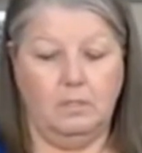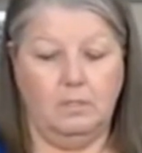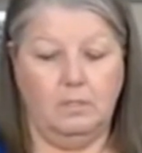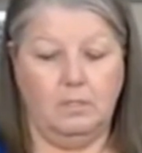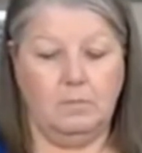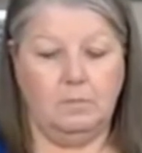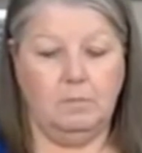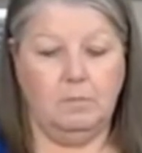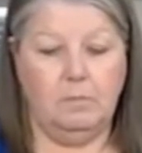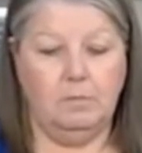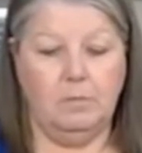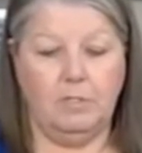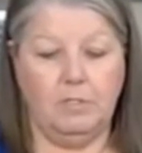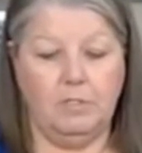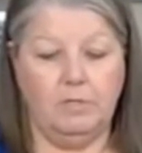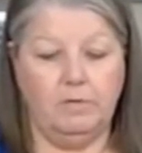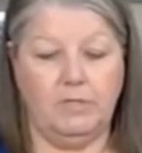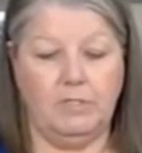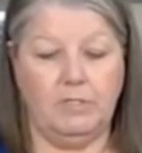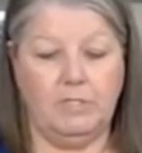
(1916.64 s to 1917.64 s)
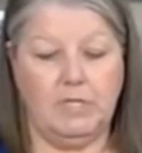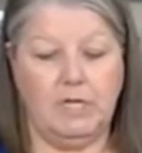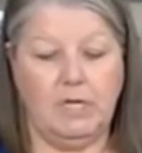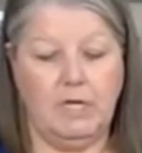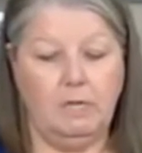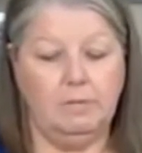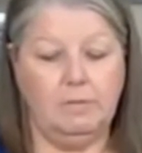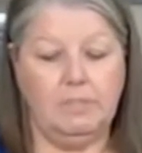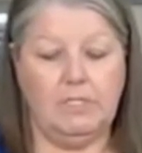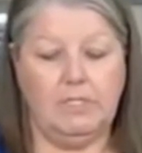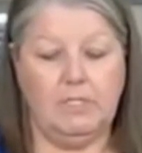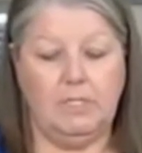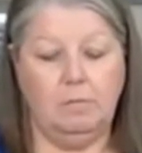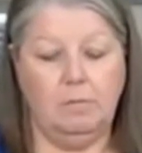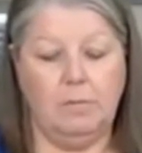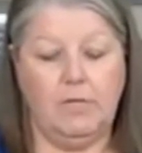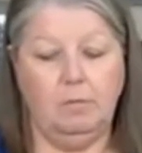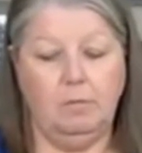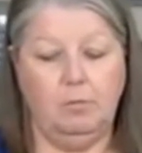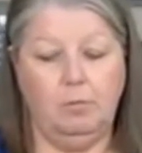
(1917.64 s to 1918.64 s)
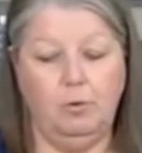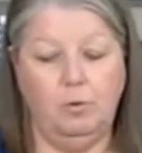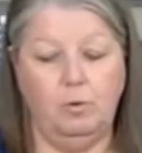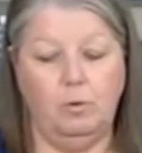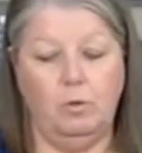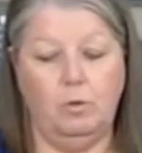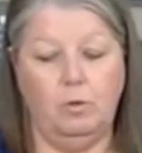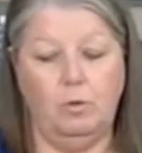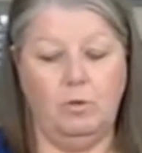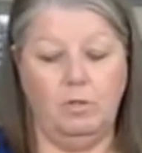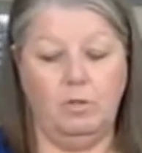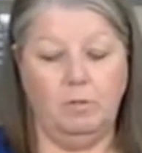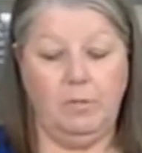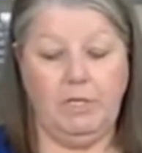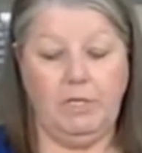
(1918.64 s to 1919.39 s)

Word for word: Spent most of our time sitting by the pool or the